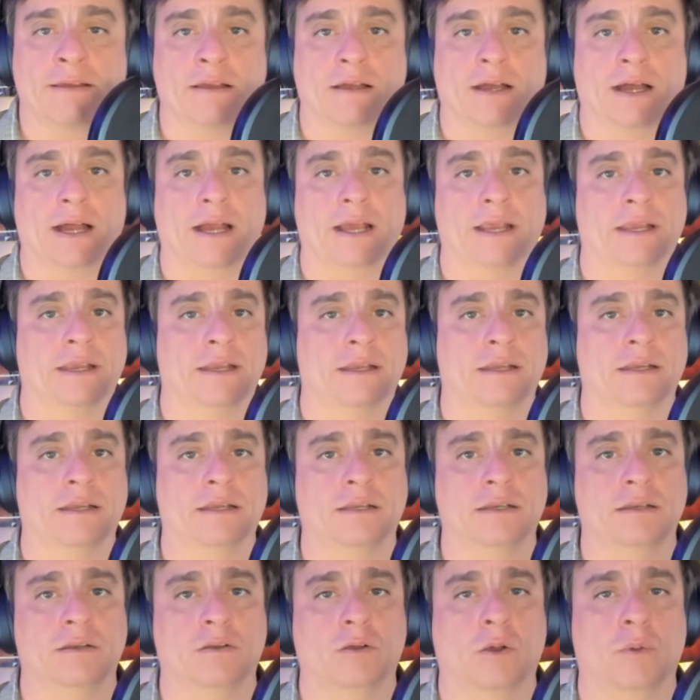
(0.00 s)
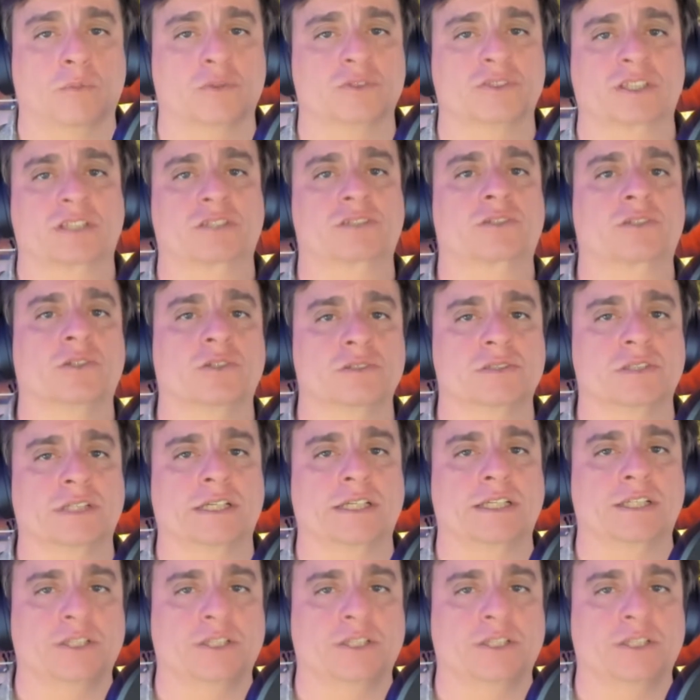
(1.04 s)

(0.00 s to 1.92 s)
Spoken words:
I almost exclusively